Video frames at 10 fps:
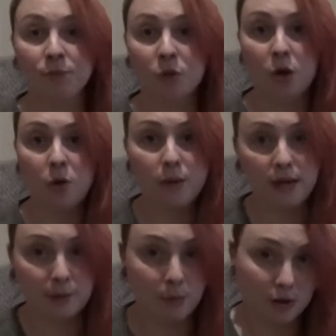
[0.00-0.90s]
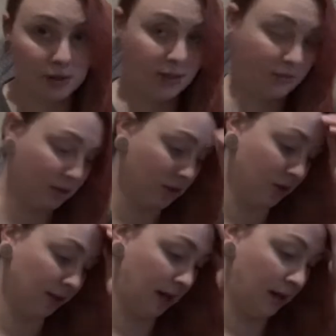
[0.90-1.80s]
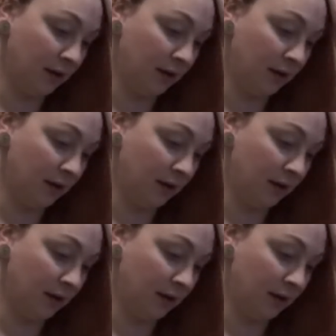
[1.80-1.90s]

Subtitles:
the whole weaning process, everything like that.